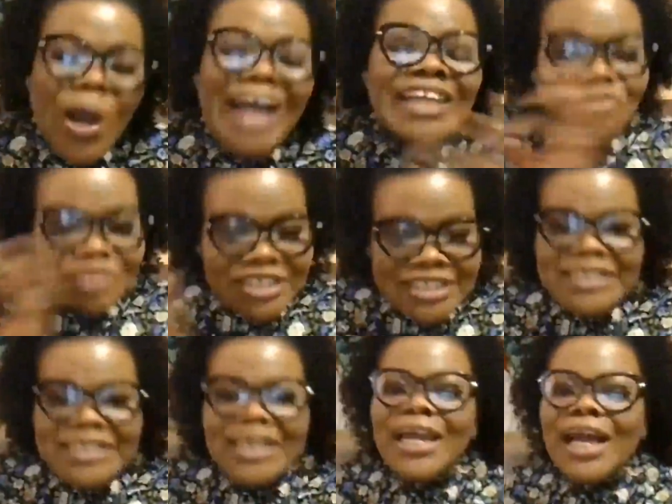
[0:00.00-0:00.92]
and
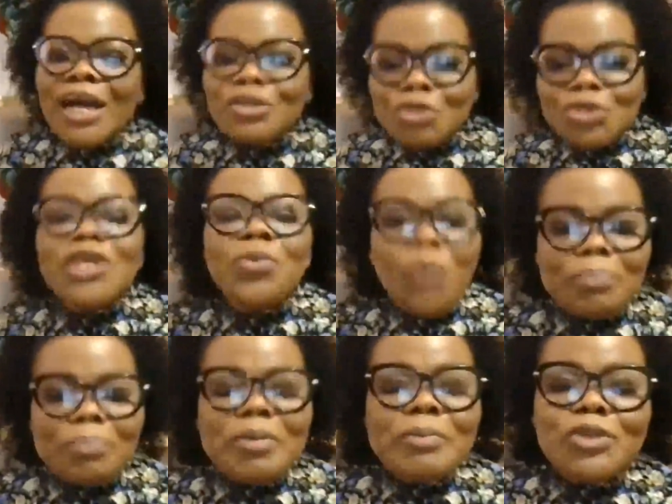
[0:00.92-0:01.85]
read. I would really
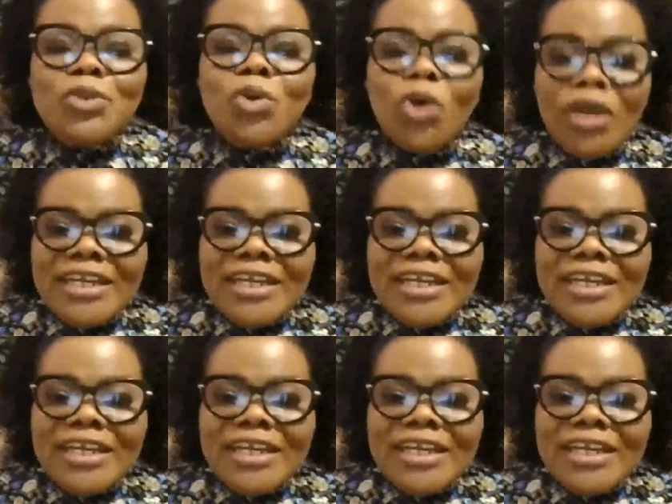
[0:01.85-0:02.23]
want people to go on